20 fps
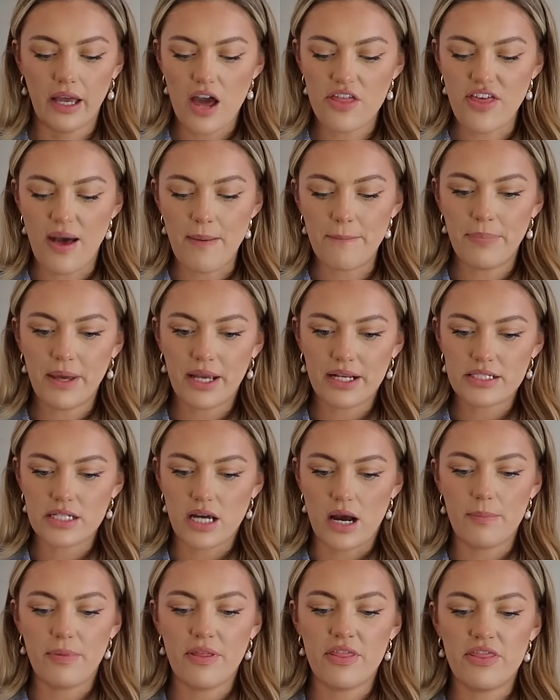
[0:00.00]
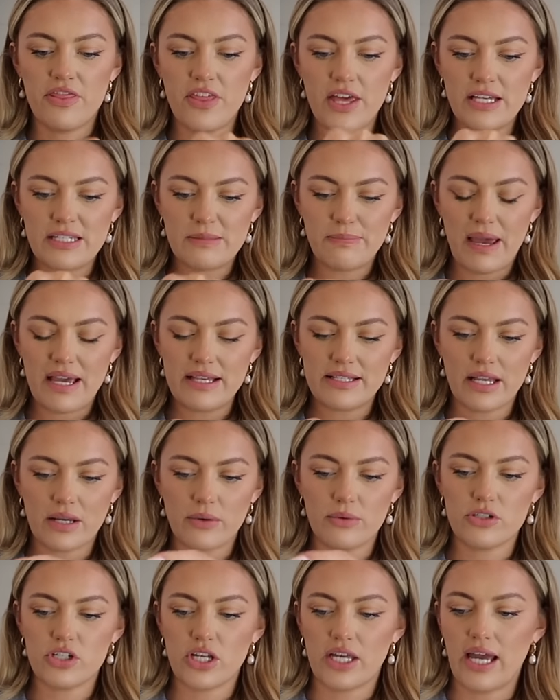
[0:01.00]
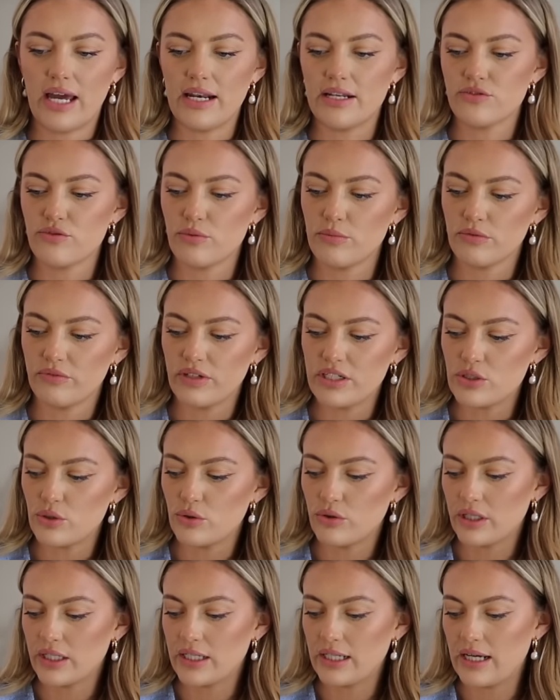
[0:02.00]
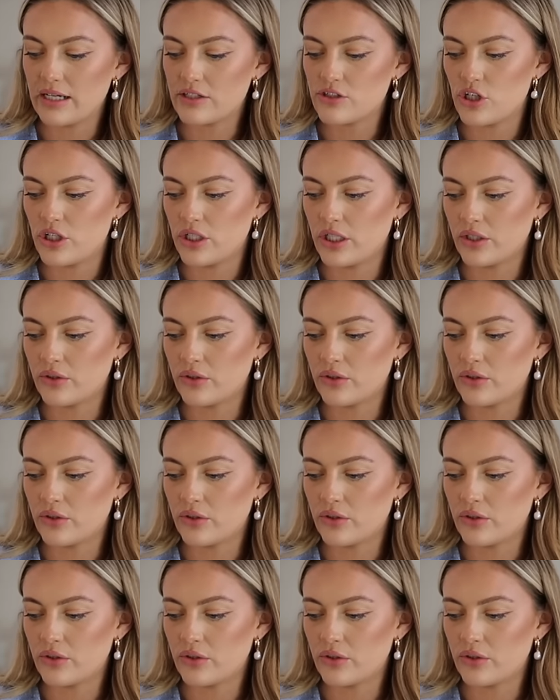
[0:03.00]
I then picked up this basic, which again is from the Rita Ora collection.